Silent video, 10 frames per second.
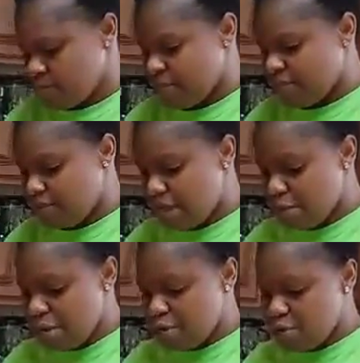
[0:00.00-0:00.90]
And see, that
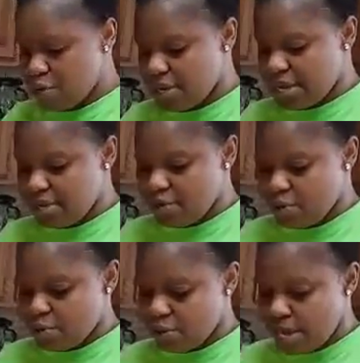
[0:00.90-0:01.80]
way you don't get
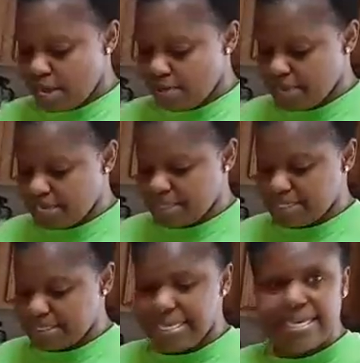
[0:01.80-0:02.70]
get the
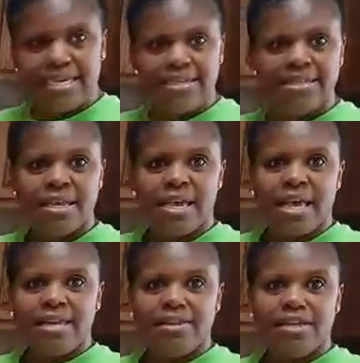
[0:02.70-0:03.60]
seeds
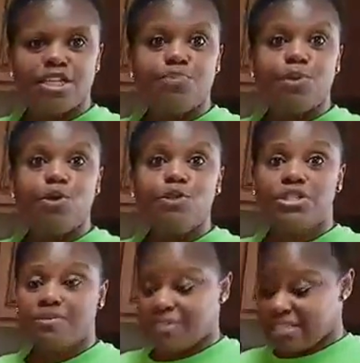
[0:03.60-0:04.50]
and the
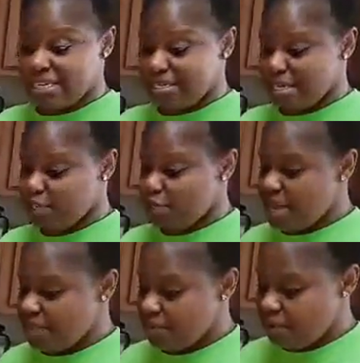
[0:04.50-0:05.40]
explosion of seeds that you
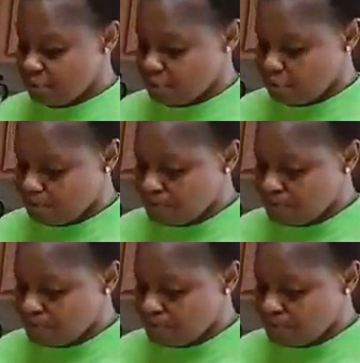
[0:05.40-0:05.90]
have also.